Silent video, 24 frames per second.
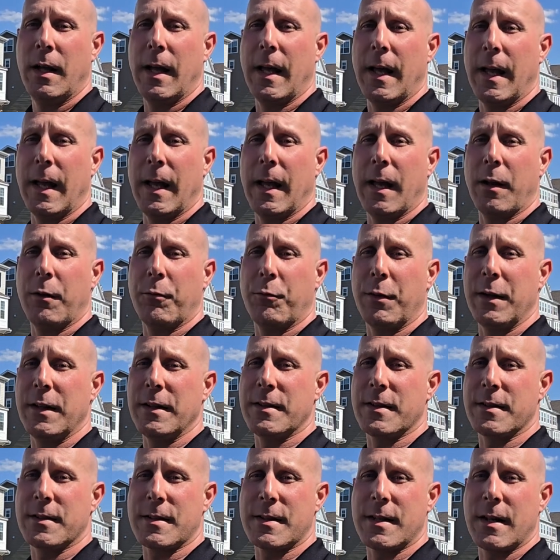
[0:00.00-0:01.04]
and
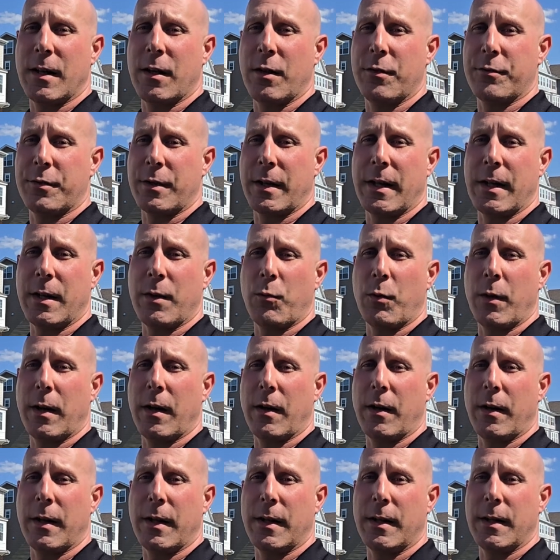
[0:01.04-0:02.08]
recent sales are
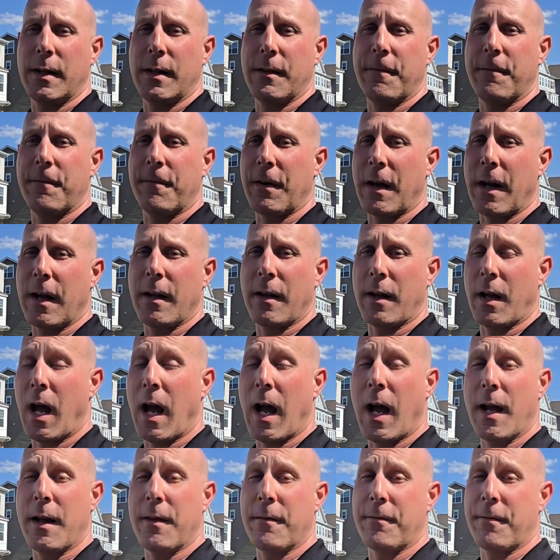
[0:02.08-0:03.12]
anywhere in the
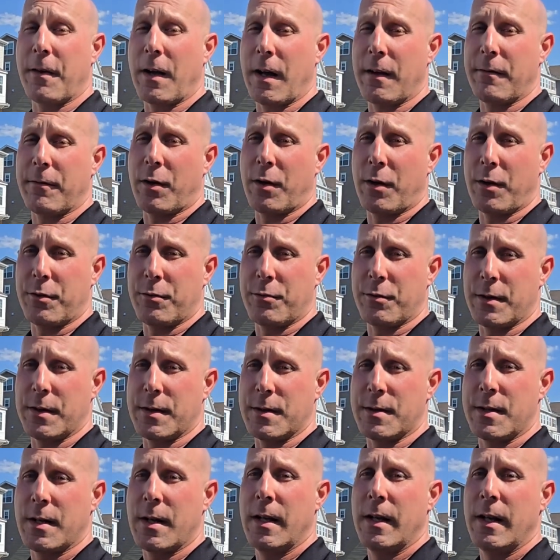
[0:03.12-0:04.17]
high
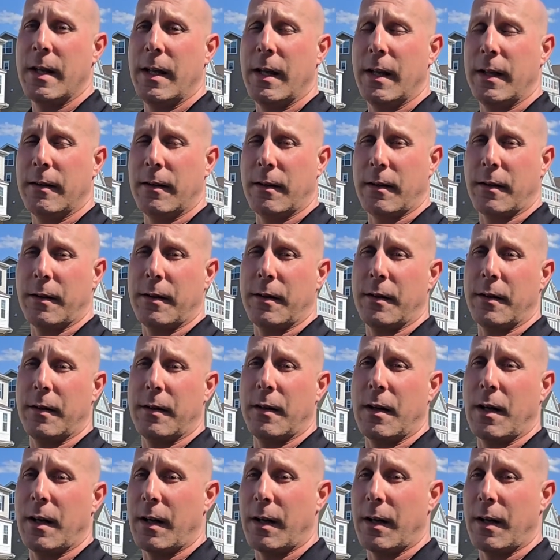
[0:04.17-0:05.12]
500s into the.